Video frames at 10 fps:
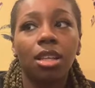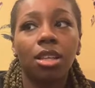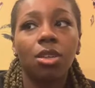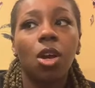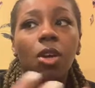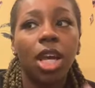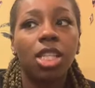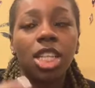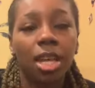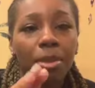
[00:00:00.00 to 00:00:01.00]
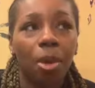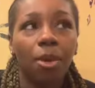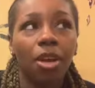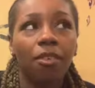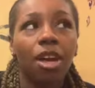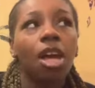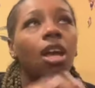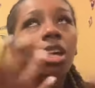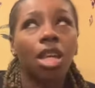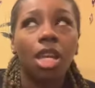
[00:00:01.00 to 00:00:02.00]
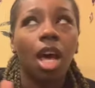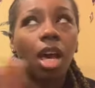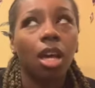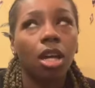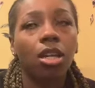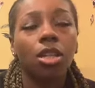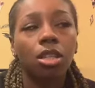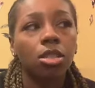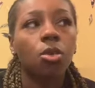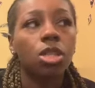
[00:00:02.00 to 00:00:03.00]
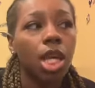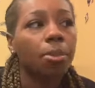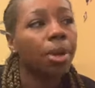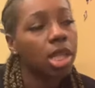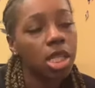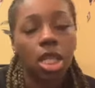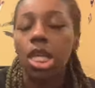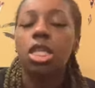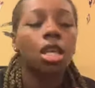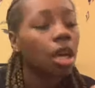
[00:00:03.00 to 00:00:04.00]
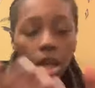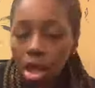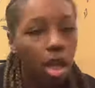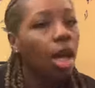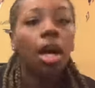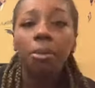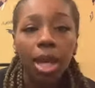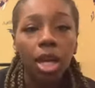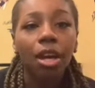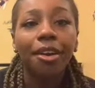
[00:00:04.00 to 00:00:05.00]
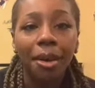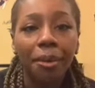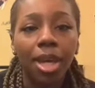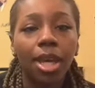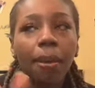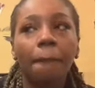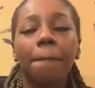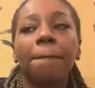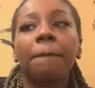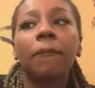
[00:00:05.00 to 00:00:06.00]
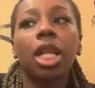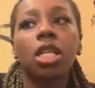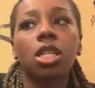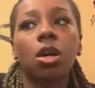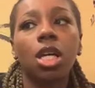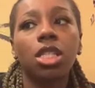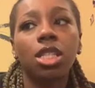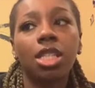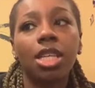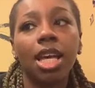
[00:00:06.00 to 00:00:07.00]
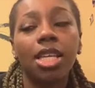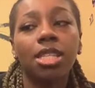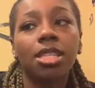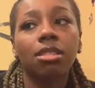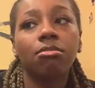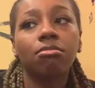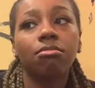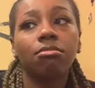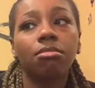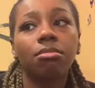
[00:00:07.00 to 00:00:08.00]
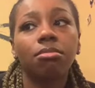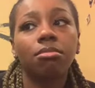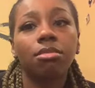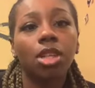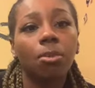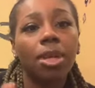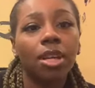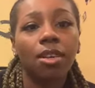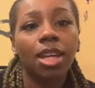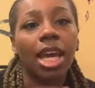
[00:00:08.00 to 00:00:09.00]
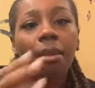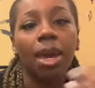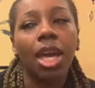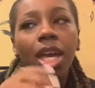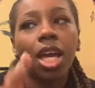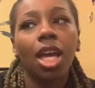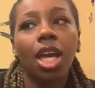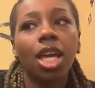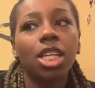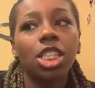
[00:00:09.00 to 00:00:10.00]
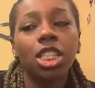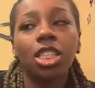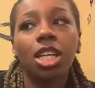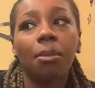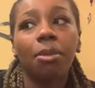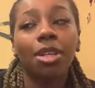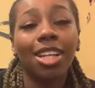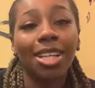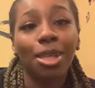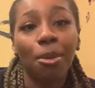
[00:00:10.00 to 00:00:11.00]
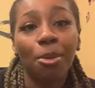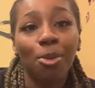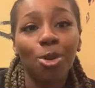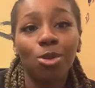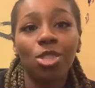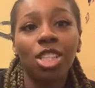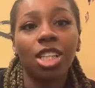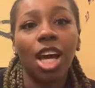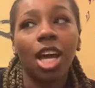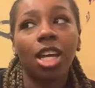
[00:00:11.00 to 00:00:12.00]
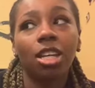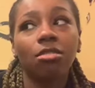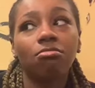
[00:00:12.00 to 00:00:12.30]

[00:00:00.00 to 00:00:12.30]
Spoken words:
you know, they checked me out, whatever. They're like, you wanna take a pregnancy test? I'm like, go ahead. So I took the test, you know, peed on it, got it back. The doctor come in the room, she like,